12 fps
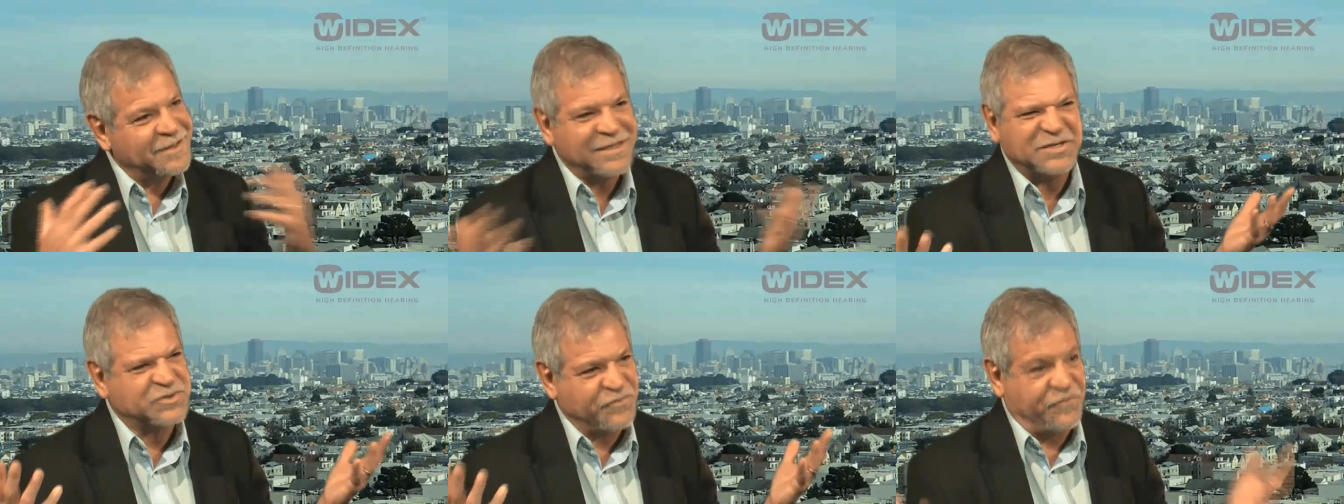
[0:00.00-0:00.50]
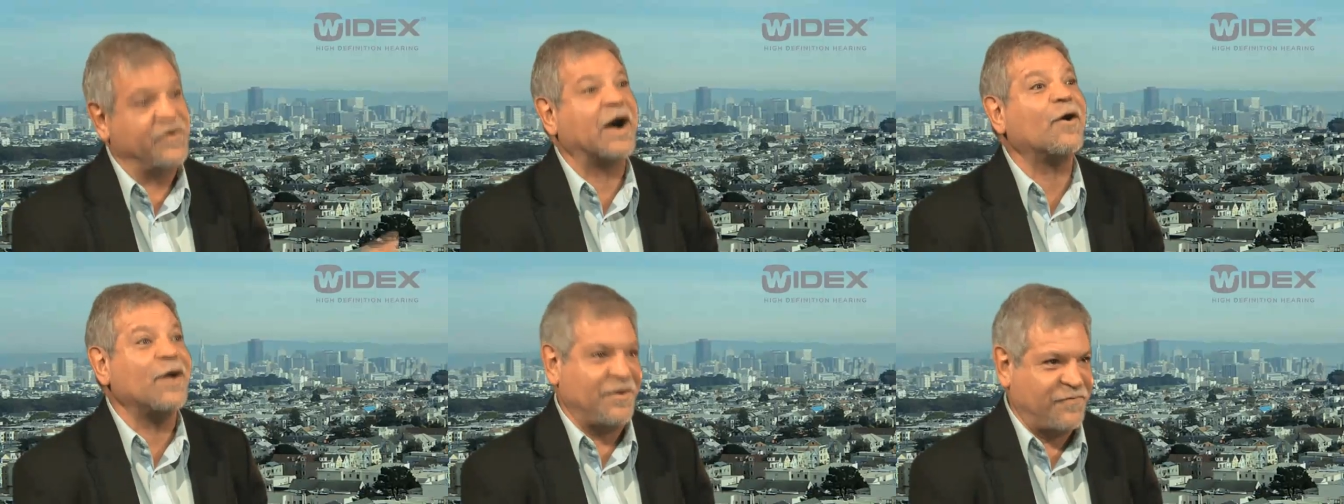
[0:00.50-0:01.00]
this
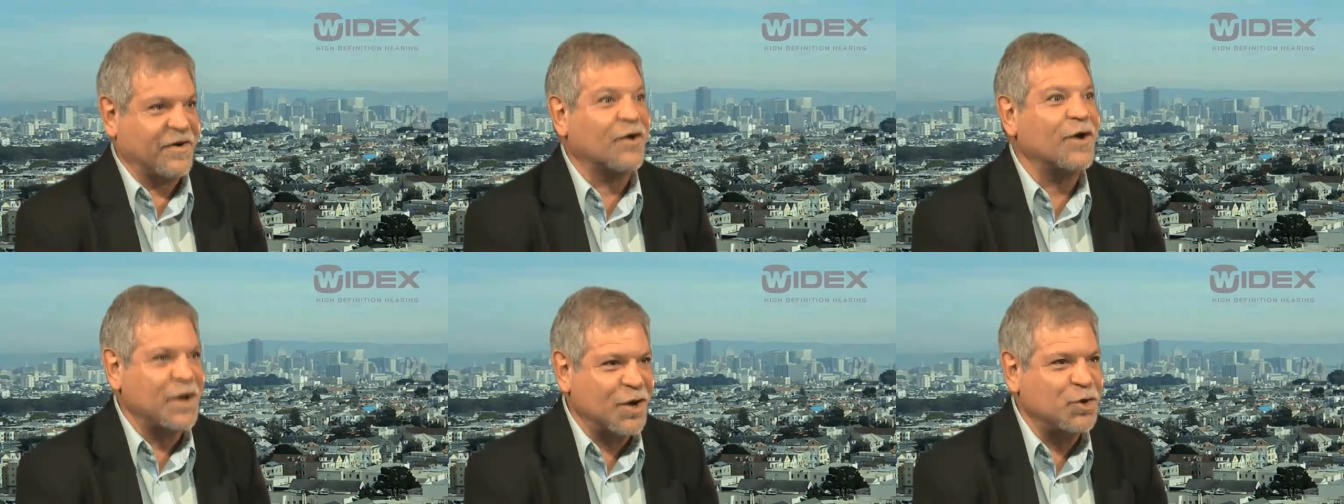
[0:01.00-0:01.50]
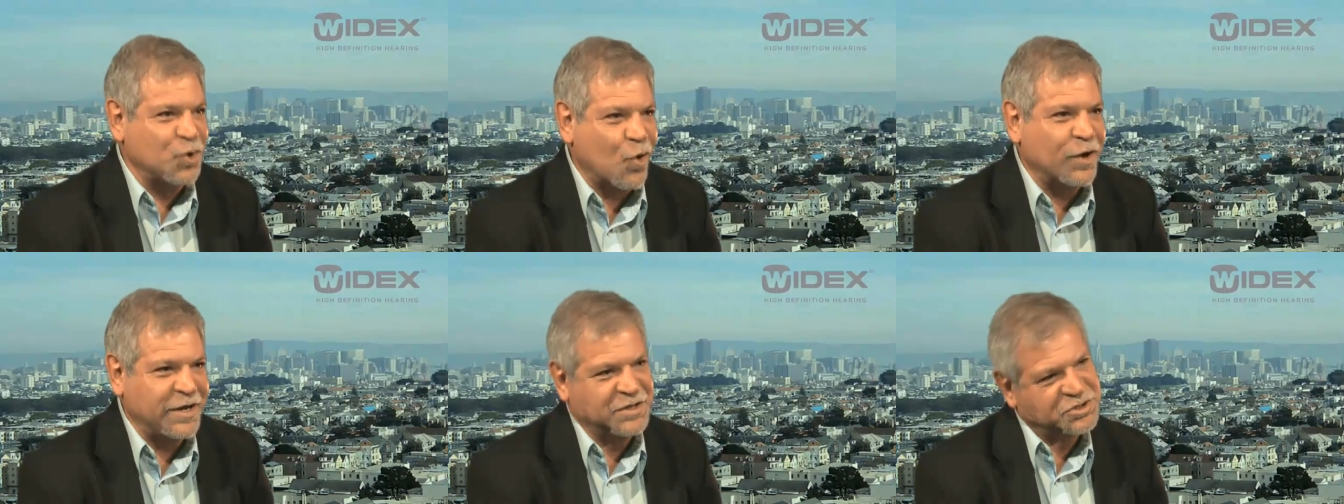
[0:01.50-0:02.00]
very, very
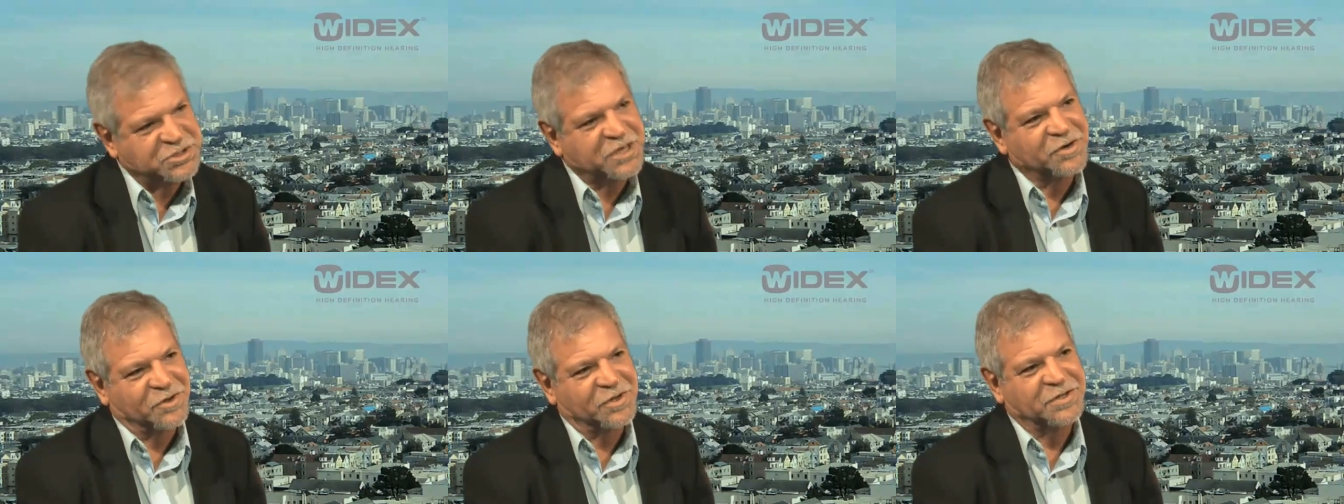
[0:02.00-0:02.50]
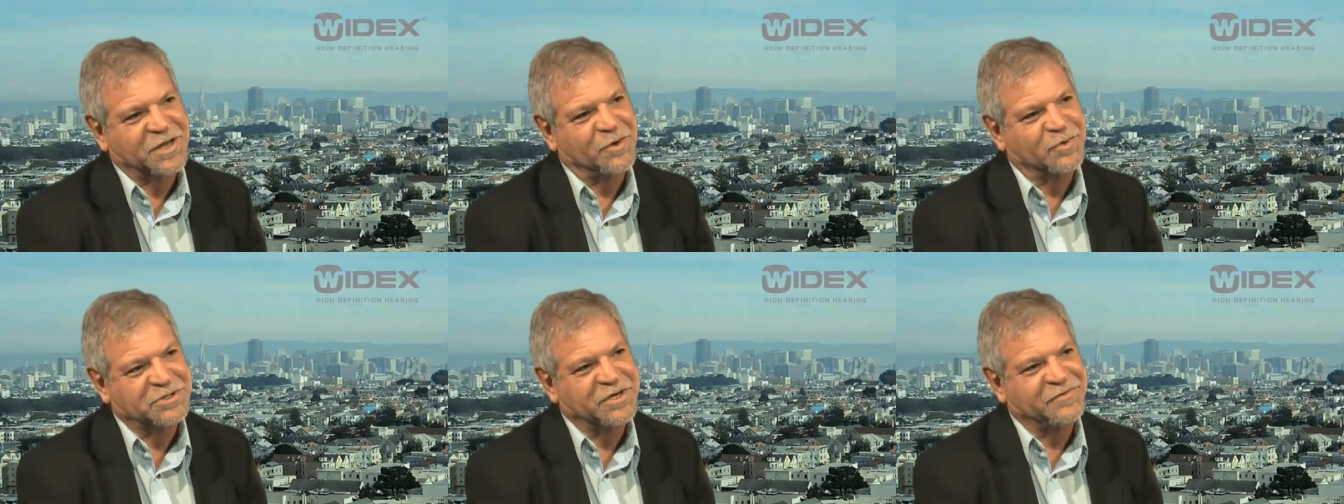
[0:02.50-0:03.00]
annoying signal that they're
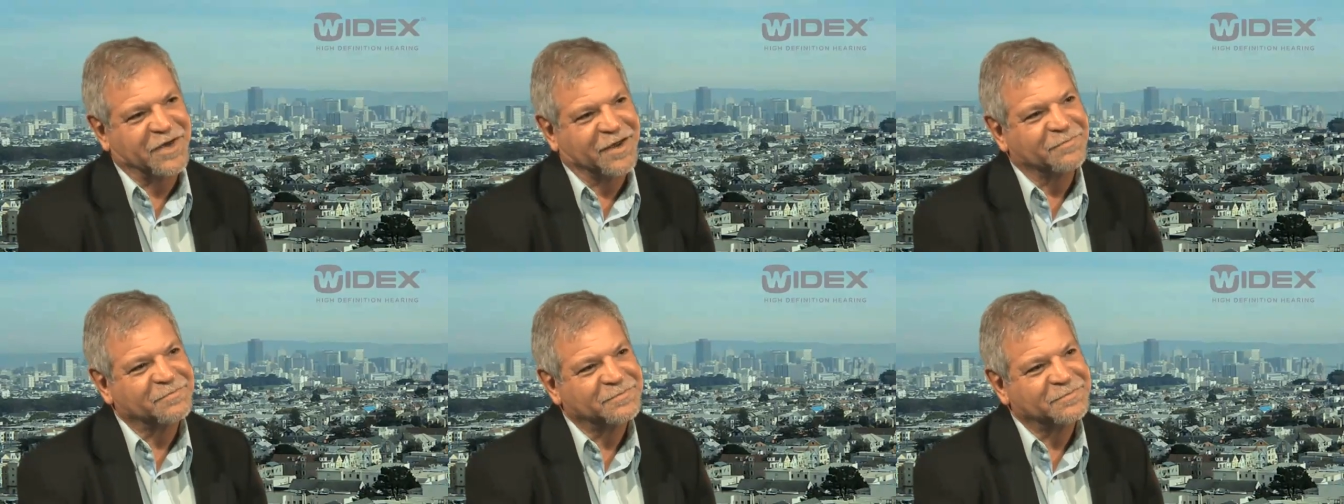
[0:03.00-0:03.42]
receiving.